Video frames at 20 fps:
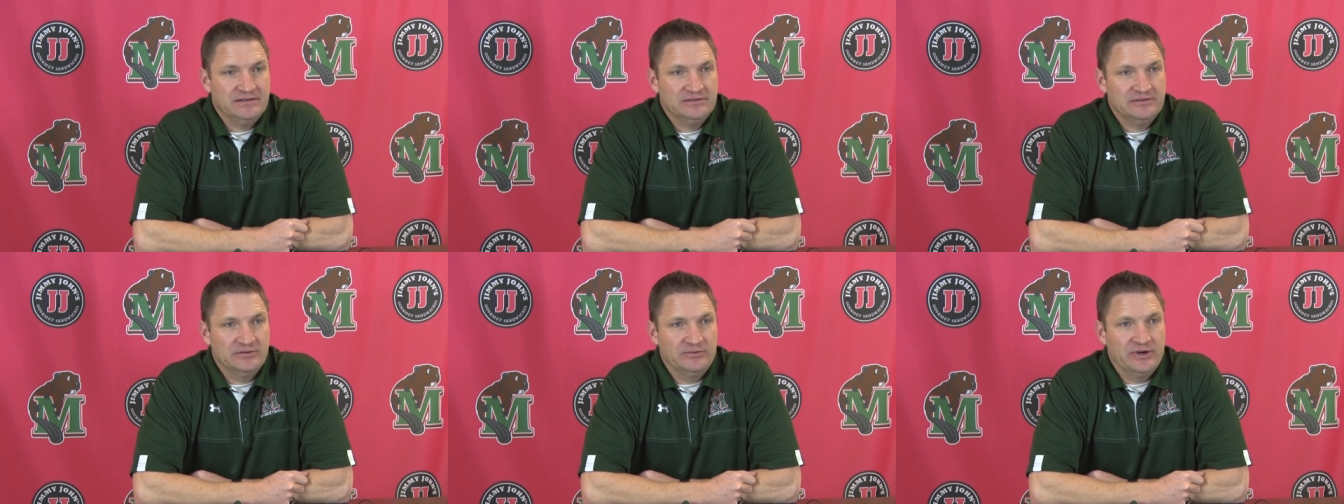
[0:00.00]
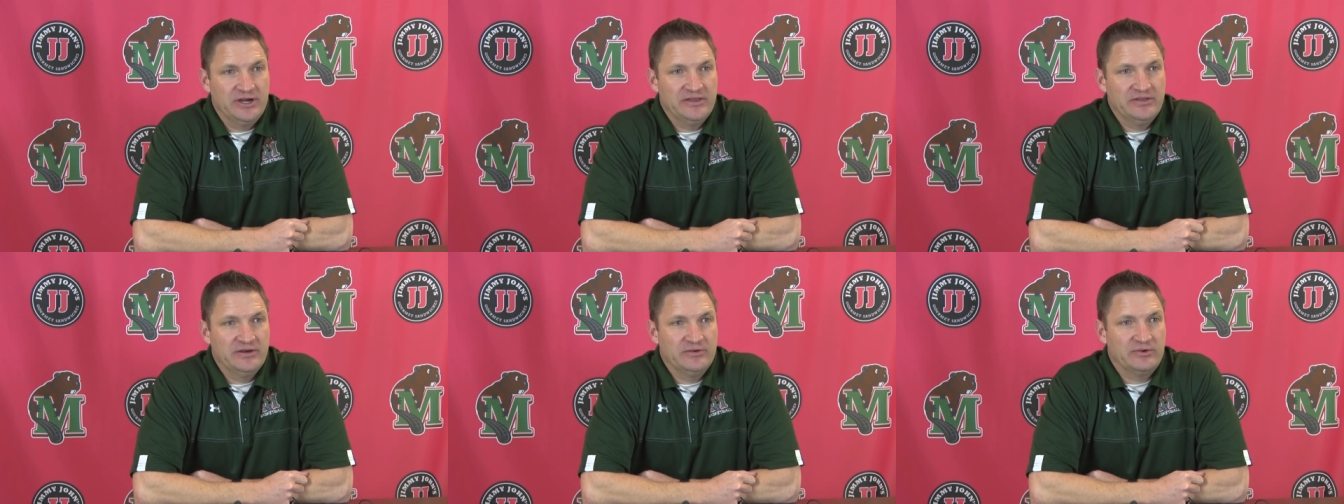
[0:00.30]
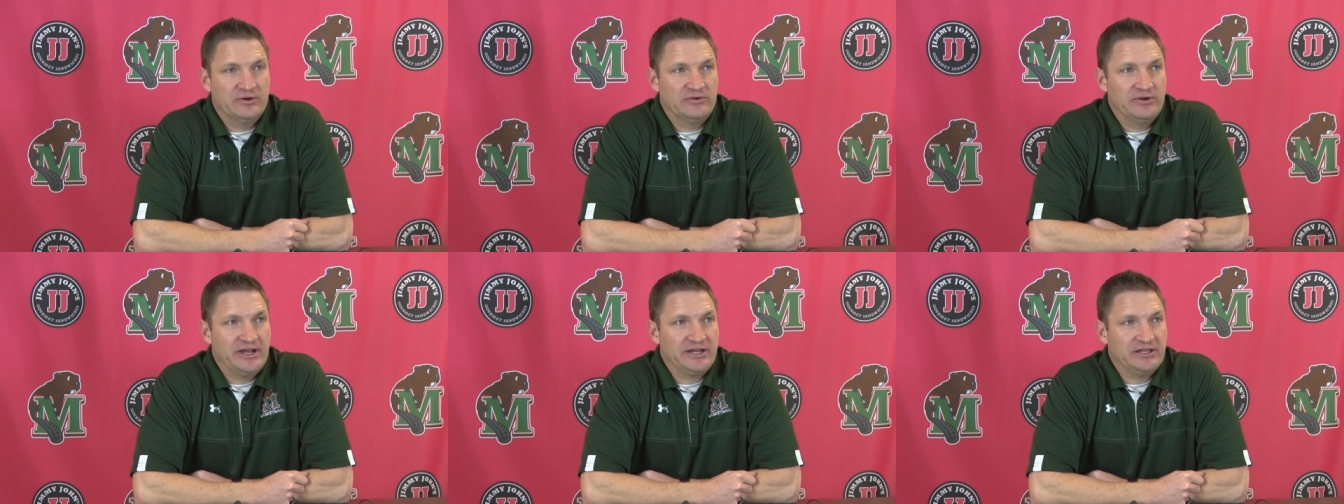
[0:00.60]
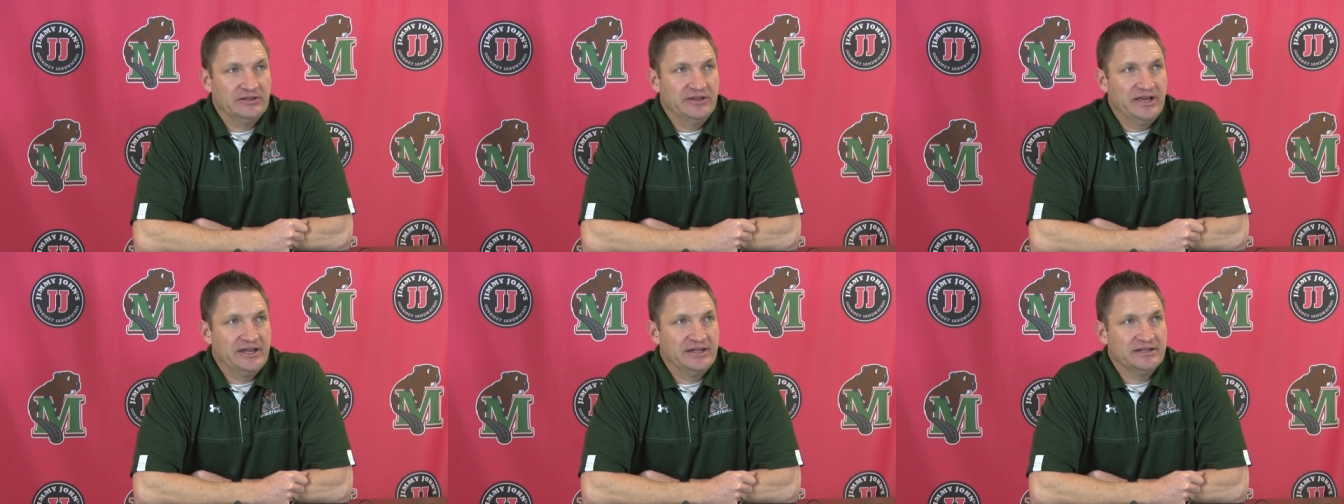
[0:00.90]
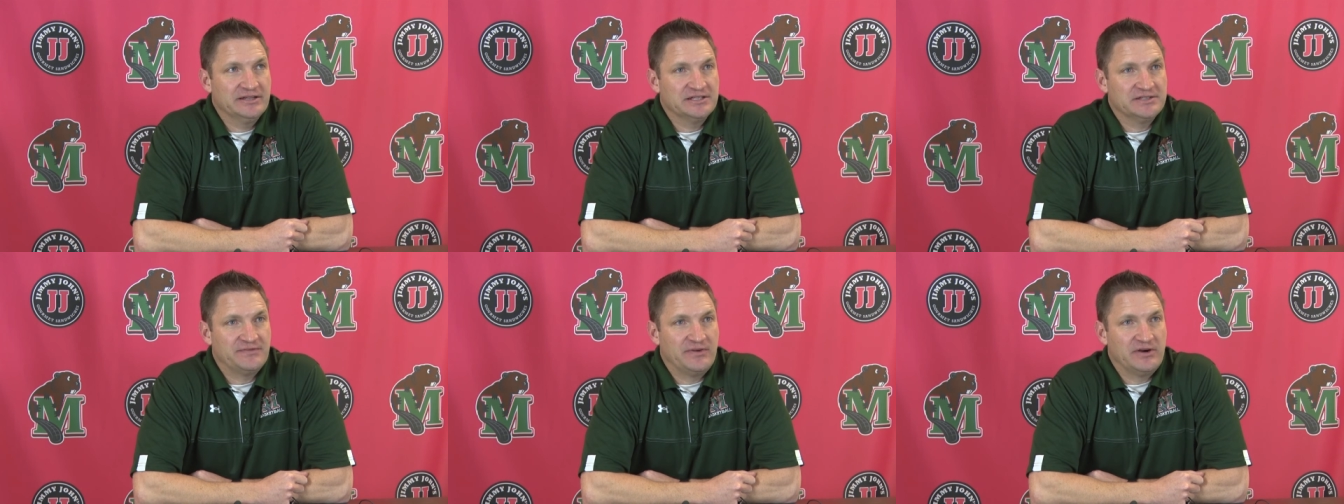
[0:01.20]
the way that we're
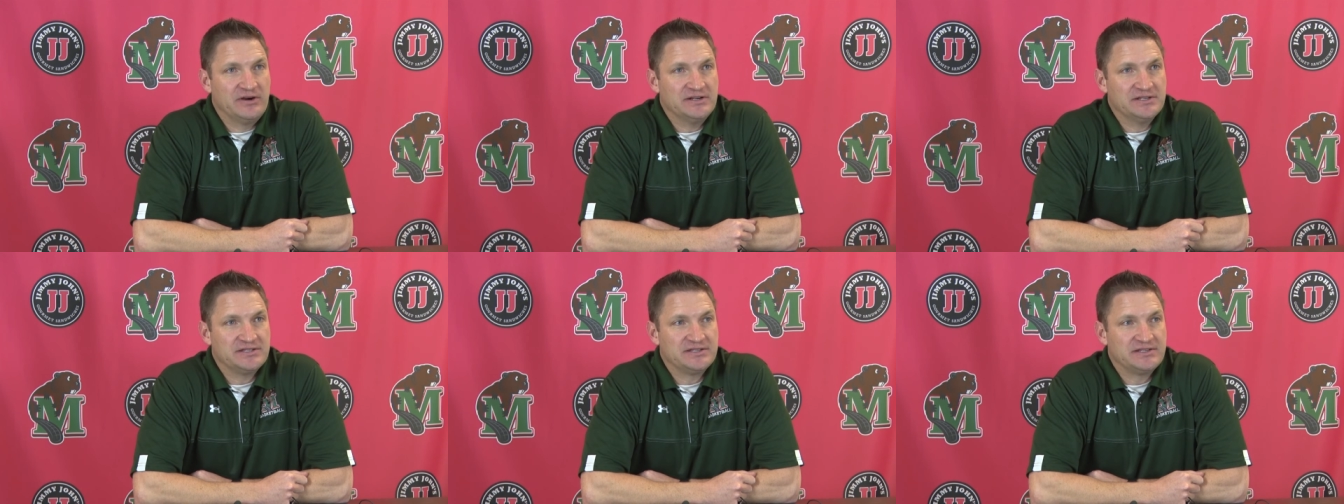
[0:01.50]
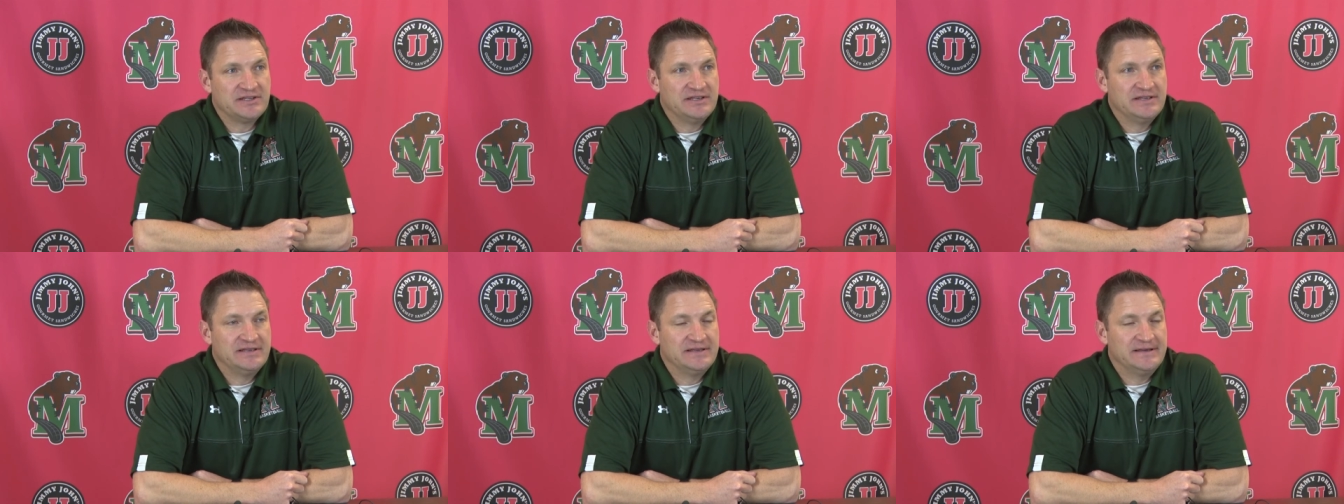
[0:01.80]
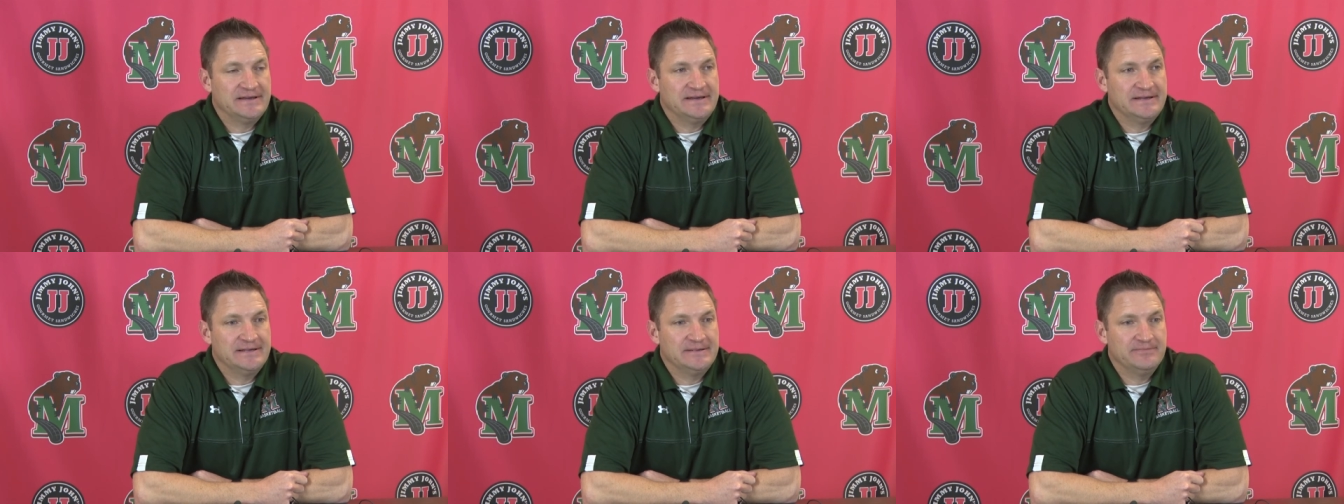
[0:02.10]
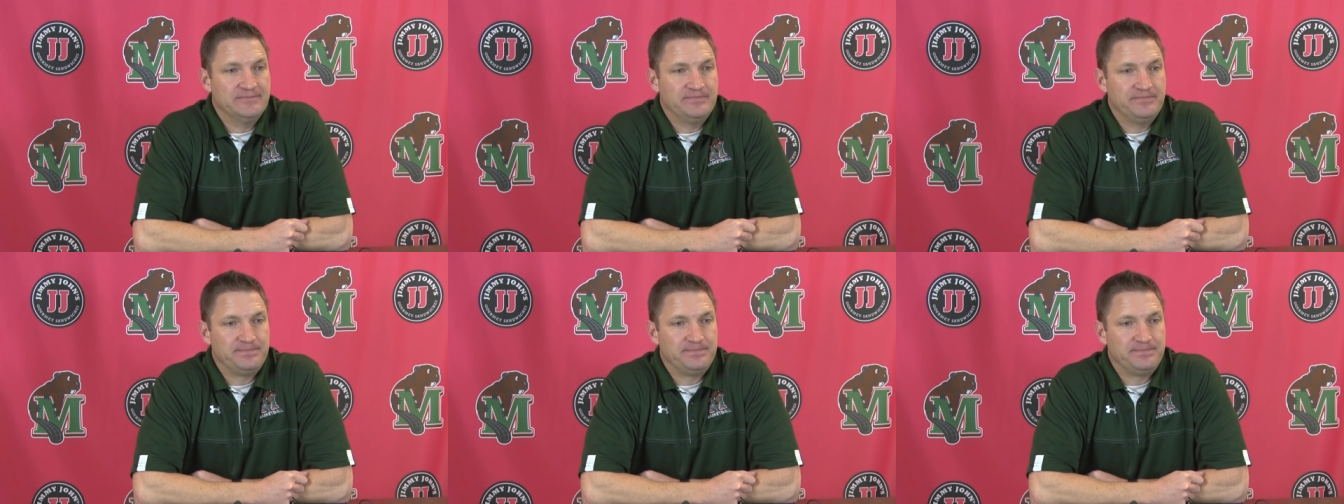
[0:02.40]
regulated as far as um,